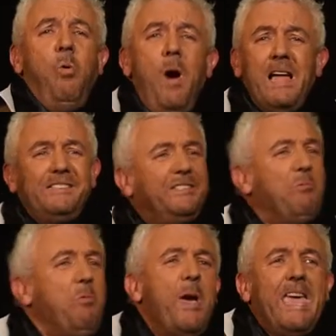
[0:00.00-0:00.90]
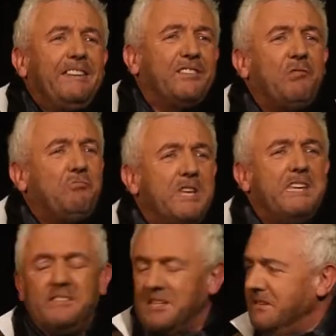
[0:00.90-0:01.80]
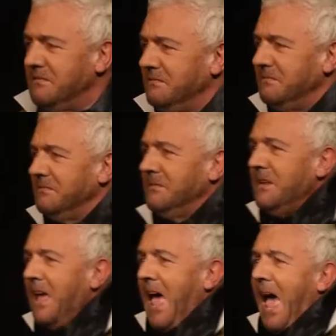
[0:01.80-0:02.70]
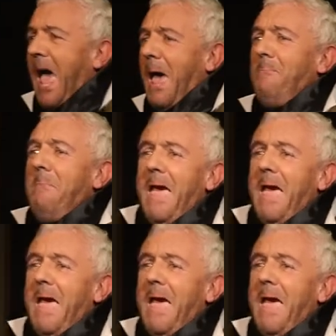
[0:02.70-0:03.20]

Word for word: What a way to reason. A